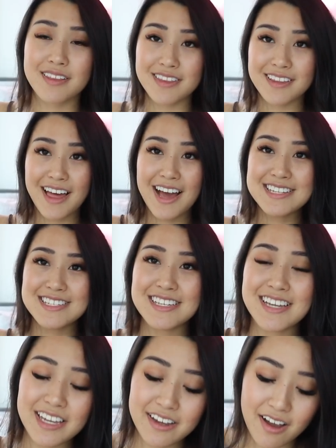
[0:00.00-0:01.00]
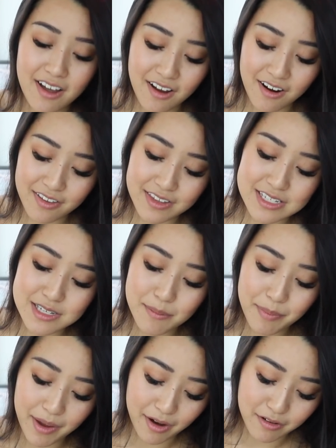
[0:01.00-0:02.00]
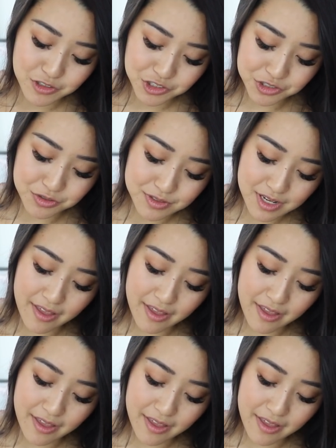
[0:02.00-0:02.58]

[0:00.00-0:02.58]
The last thing I got are these pair of shoes,